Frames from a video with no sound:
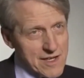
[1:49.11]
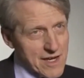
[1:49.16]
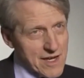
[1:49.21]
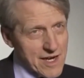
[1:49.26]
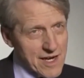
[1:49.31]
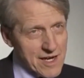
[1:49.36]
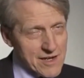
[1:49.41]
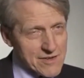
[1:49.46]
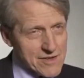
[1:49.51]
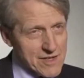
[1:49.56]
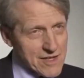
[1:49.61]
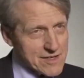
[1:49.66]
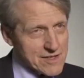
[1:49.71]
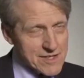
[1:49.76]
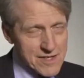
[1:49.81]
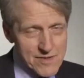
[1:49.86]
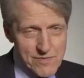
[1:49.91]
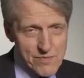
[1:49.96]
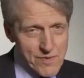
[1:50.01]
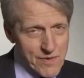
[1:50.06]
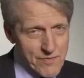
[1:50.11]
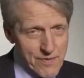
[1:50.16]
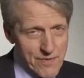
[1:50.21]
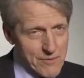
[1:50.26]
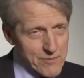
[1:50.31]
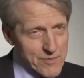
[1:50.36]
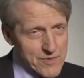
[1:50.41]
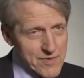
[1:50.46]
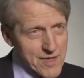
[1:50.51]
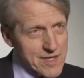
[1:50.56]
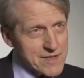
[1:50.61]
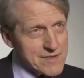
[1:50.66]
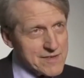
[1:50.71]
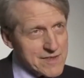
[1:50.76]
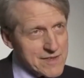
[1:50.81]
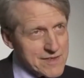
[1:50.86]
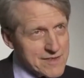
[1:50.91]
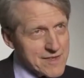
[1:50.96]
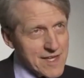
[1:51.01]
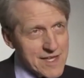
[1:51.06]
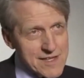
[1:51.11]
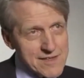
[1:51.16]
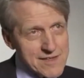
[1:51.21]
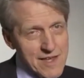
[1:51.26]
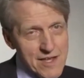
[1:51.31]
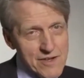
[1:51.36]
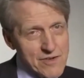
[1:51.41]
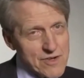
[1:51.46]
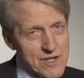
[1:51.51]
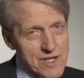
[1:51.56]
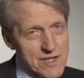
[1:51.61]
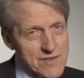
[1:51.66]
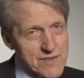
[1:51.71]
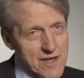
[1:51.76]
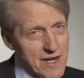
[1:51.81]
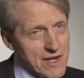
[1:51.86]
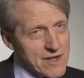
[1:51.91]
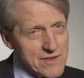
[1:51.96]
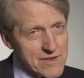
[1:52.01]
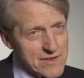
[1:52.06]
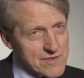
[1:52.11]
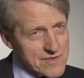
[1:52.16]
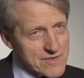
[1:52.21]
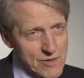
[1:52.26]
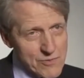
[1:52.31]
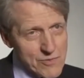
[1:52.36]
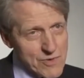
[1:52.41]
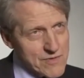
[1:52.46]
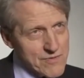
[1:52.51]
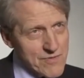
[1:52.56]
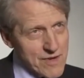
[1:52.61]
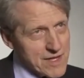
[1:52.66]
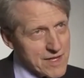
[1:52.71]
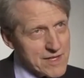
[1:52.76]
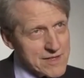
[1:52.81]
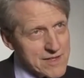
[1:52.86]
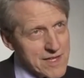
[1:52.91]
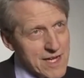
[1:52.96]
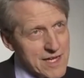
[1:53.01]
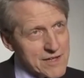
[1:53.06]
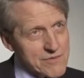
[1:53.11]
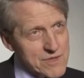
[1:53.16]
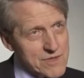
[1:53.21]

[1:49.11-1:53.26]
It just represents the sense that earnings are somewhat volatile.